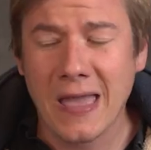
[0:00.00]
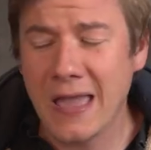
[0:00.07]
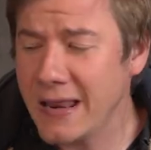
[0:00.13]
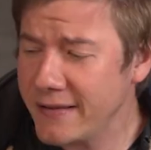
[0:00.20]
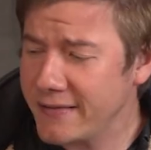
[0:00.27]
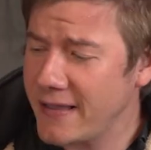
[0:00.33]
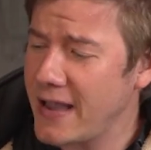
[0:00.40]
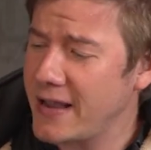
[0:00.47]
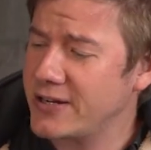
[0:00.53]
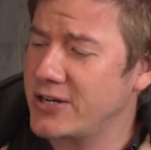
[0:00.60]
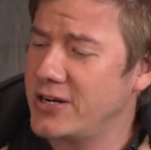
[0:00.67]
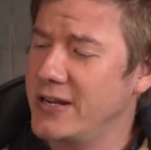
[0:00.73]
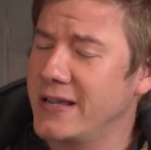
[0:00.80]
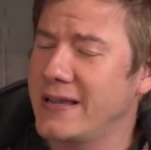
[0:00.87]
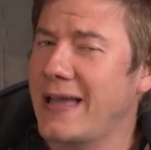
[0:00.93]
It is
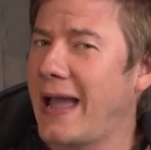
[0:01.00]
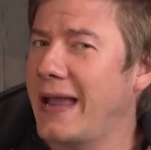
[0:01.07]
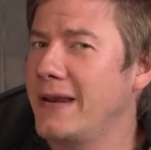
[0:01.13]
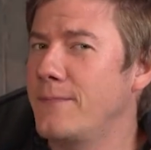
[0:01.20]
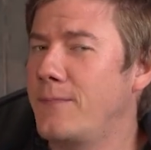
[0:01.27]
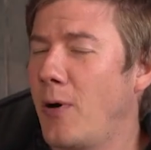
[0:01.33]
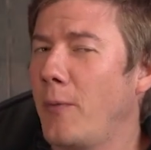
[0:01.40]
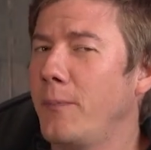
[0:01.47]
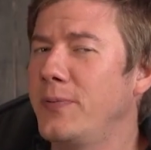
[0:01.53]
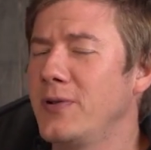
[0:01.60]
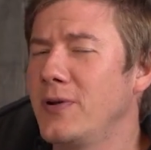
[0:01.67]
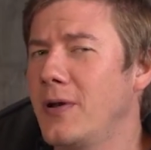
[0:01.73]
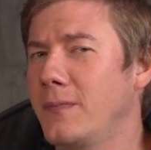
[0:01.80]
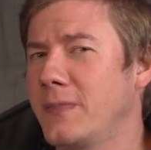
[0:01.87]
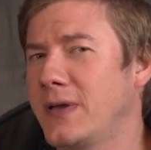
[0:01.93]
actually kind of
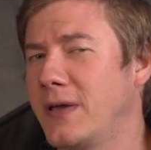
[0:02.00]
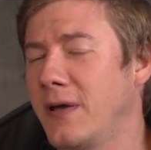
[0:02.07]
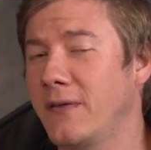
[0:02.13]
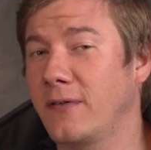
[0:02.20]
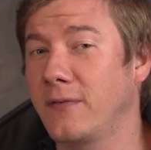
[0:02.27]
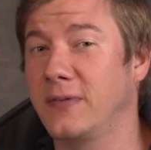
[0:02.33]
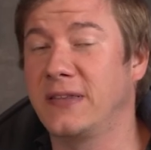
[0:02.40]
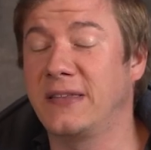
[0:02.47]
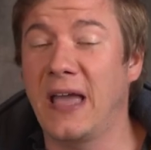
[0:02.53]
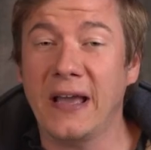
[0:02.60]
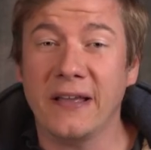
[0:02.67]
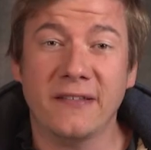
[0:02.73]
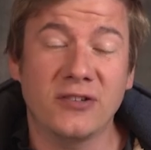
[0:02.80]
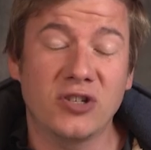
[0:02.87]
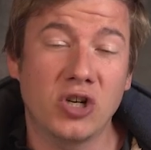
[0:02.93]
popular because of the
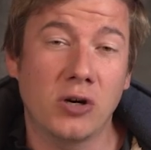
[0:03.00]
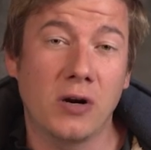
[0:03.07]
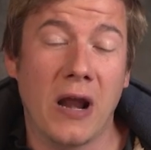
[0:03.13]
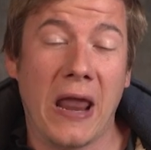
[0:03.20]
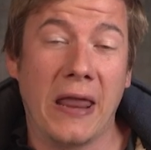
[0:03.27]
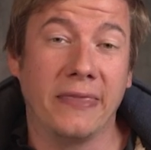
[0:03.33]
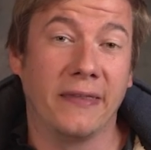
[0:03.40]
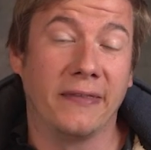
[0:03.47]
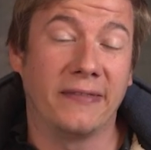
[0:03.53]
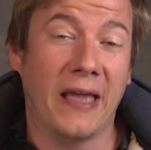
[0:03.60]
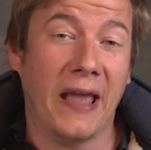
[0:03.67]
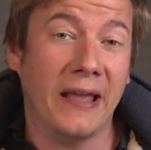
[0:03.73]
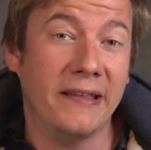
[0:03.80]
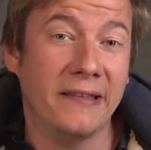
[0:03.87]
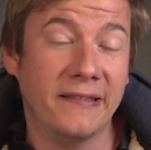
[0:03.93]
texture and the
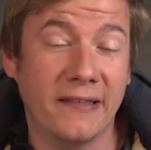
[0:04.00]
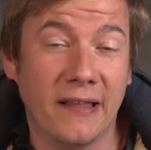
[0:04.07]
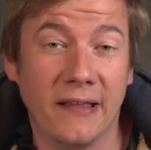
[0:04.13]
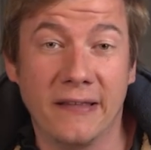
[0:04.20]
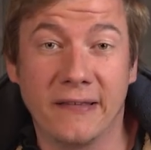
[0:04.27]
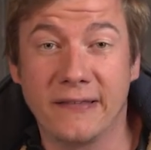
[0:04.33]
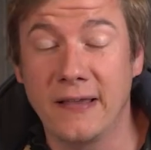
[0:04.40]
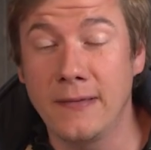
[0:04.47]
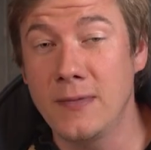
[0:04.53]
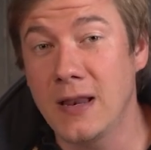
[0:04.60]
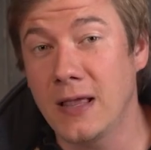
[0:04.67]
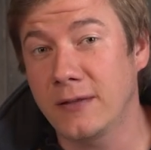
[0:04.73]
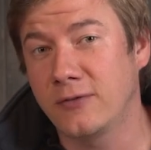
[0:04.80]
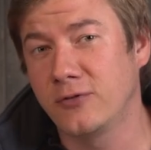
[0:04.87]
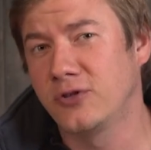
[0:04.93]
taste is
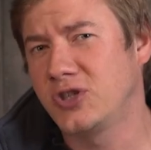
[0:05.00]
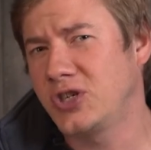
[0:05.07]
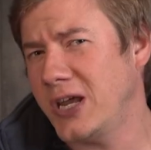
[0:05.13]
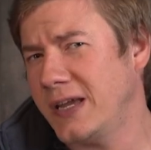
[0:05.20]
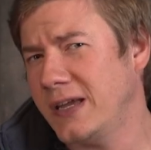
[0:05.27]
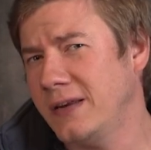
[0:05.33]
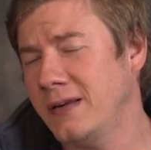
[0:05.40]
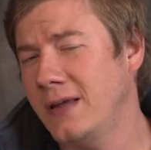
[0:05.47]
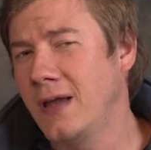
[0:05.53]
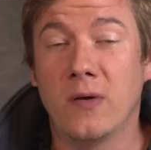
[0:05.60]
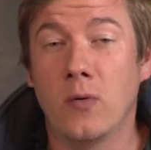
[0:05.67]
similar to chicken,